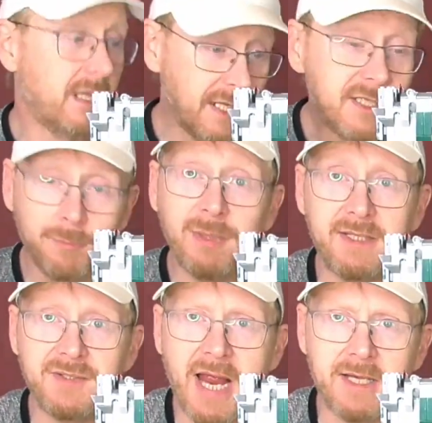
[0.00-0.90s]
it's a
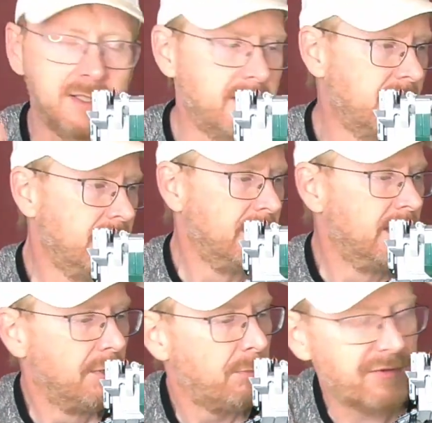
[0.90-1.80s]
big set,
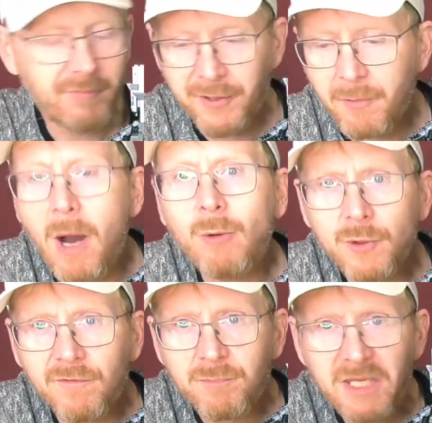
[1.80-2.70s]
but for the
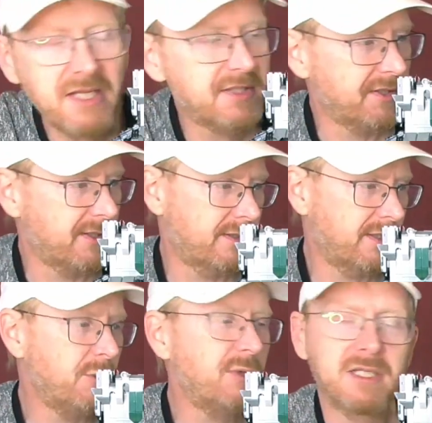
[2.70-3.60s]
amount of
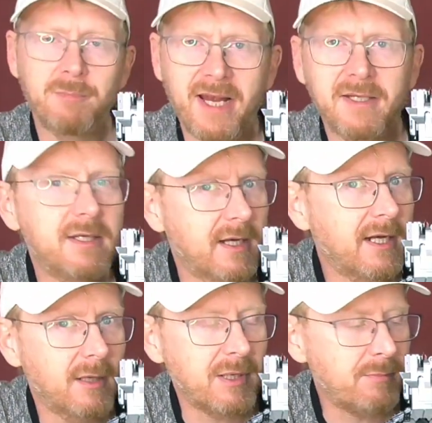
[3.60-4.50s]
pieces you expect it a
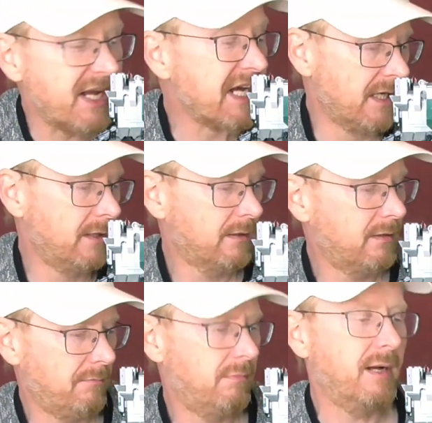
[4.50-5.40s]
little bit bigger,
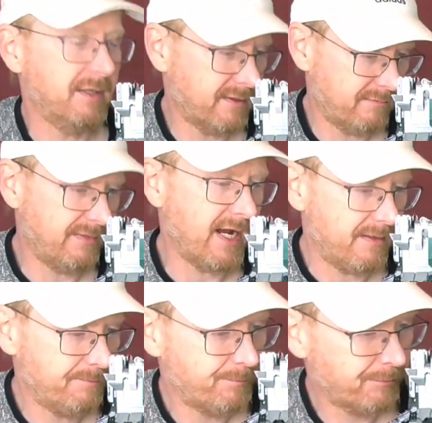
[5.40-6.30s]
but
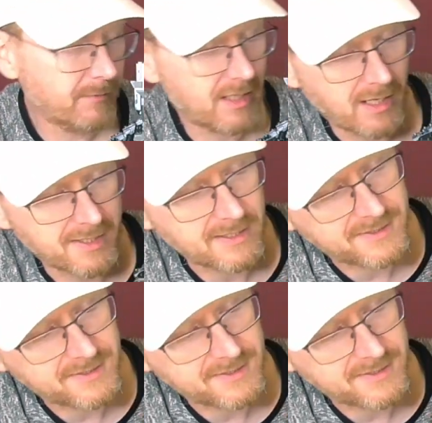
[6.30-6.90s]
yeah. Like I